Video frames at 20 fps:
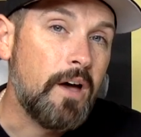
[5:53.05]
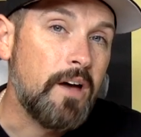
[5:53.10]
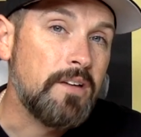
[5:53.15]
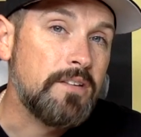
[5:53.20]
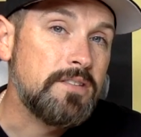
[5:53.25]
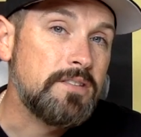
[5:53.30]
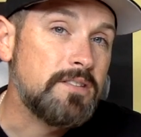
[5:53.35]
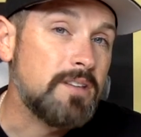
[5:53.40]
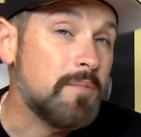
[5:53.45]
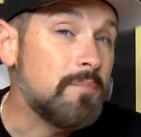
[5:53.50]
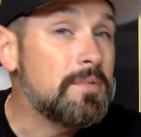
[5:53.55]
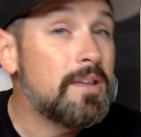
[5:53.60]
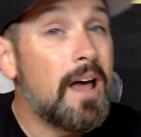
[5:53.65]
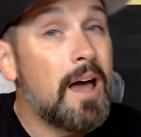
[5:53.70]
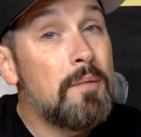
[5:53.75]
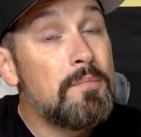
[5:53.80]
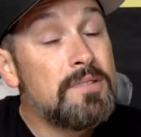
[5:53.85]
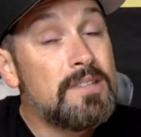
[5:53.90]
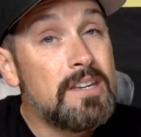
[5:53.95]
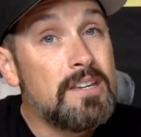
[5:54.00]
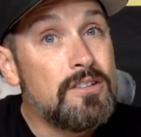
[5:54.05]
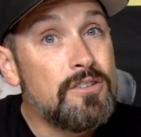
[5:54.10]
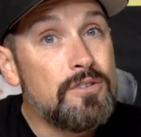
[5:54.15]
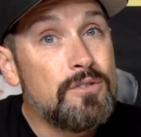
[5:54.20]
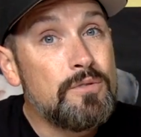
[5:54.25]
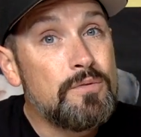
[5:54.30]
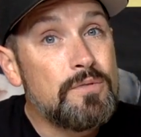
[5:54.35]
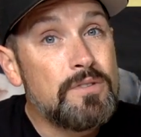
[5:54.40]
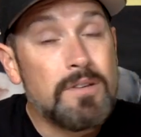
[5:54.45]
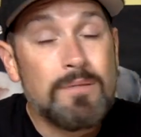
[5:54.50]
Sometimes they
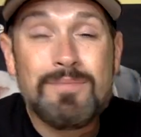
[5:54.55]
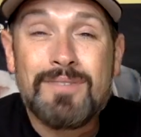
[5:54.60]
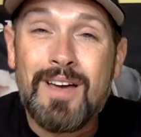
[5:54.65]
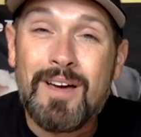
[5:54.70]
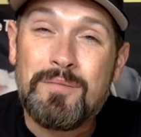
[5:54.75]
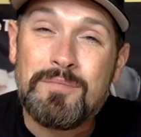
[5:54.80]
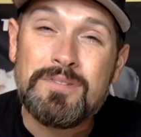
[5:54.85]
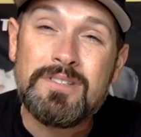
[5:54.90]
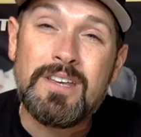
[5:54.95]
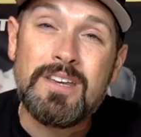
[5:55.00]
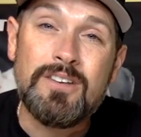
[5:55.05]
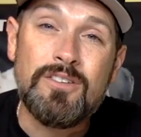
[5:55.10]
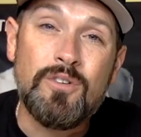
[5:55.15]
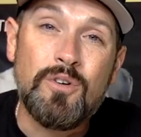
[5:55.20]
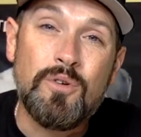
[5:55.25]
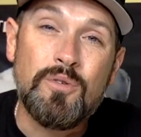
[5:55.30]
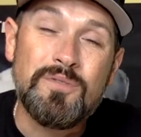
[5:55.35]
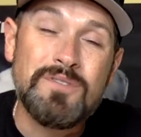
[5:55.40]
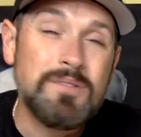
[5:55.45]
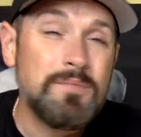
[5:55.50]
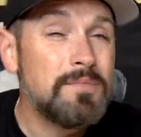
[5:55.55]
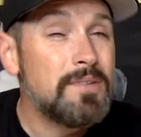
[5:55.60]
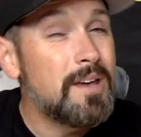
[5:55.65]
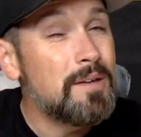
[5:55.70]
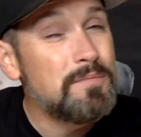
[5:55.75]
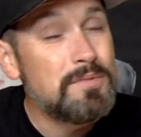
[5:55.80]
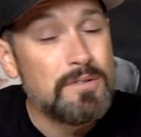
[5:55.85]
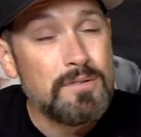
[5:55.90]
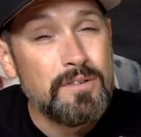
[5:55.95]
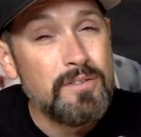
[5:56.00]
do, sometimes they don't,
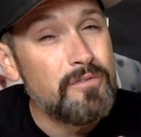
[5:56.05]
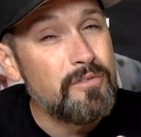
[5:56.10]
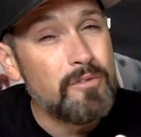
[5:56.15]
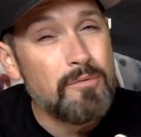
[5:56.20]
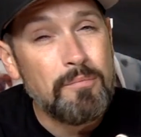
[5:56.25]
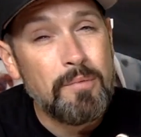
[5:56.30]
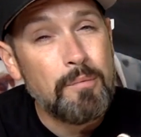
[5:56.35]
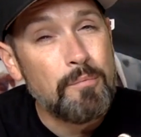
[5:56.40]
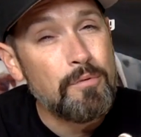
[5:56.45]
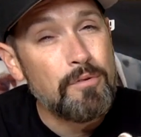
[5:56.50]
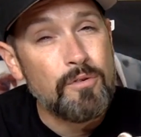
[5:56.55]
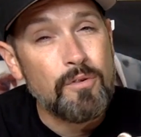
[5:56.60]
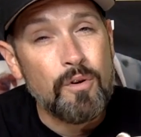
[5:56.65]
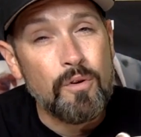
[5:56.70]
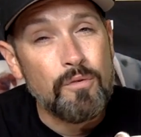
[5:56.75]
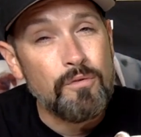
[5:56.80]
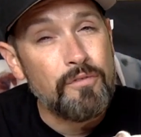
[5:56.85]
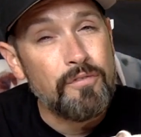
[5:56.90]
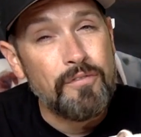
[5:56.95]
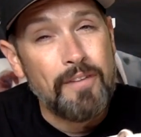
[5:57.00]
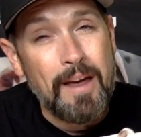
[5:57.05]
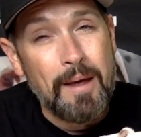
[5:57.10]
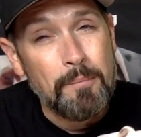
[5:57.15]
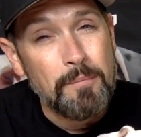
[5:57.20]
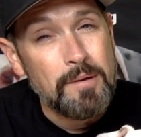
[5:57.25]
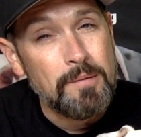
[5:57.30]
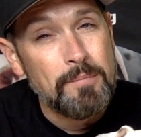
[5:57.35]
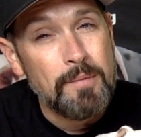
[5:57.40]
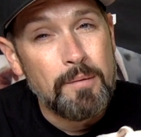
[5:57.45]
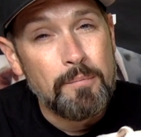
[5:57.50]
sometimes they don't even remember their own
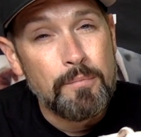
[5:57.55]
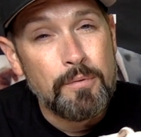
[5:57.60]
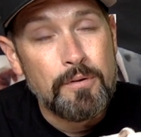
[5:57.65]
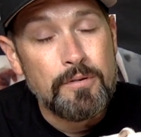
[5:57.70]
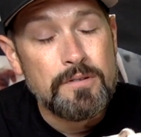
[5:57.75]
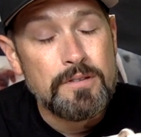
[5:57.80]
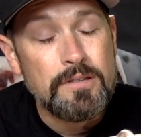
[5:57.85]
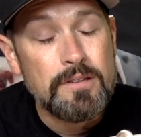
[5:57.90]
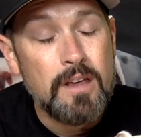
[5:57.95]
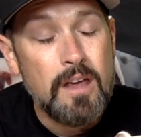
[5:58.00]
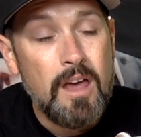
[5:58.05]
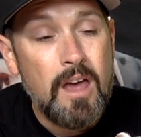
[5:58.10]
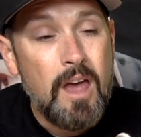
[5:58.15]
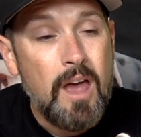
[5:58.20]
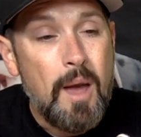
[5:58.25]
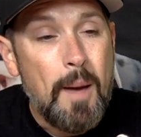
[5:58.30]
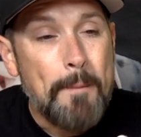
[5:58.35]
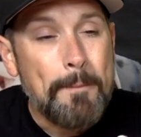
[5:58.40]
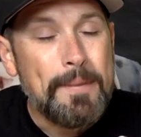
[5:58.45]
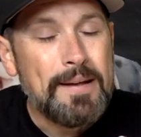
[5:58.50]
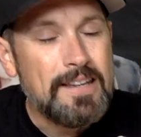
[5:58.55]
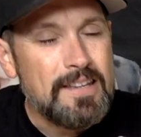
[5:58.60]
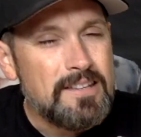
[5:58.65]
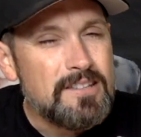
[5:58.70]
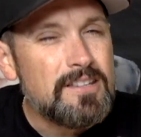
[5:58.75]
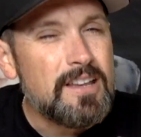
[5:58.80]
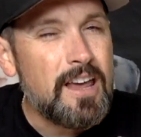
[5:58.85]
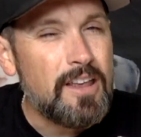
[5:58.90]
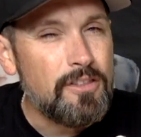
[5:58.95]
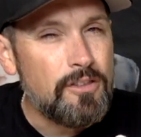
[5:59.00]
family members. But
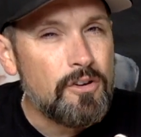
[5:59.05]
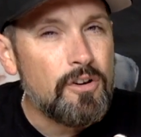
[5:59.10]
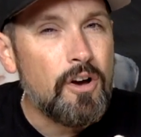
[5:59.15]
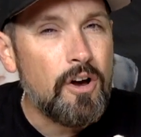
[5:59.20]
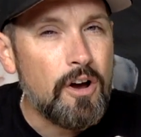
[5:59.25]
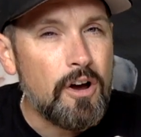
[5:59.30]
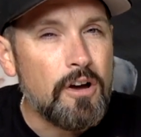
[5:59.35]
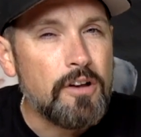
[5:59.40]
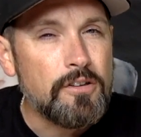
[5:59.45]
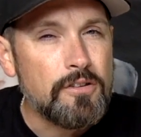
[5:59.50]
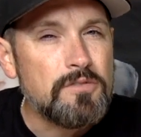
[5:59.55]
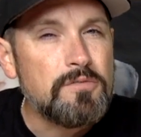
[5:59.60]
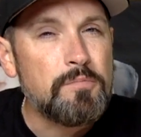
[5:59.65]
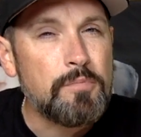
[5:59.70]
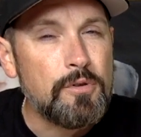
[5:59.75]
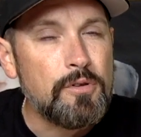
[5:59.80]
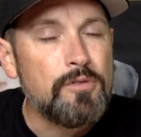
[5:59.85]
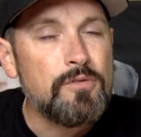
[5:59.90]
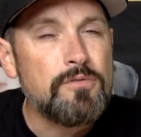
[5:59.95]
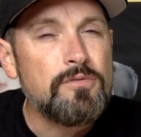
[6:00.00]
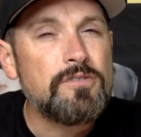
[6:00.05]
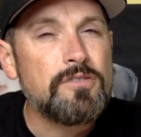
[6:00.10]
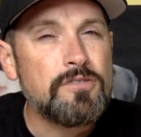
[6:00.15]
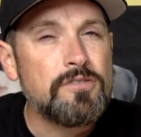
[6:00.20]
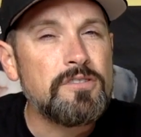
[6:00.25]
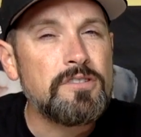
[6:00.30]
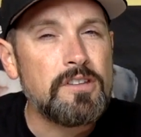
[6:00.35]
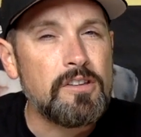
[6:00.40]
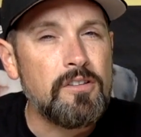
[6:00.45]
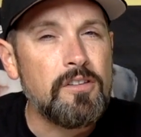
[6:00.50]
inside their heart, those balloons are
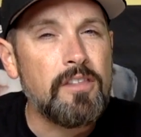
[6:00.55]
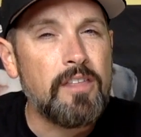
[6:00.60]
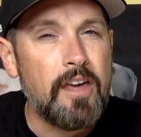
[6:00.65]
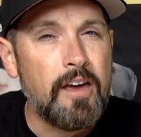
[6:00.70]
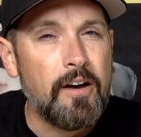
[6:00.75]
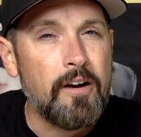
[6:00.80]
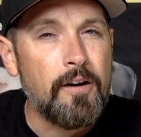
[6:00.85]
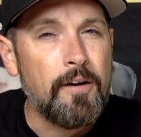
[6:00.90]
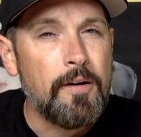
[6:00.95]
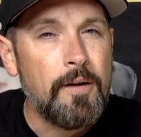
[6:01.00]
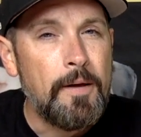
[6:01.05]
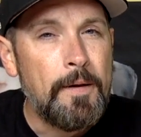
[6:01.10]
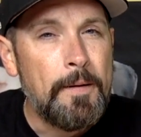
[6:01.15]
still there.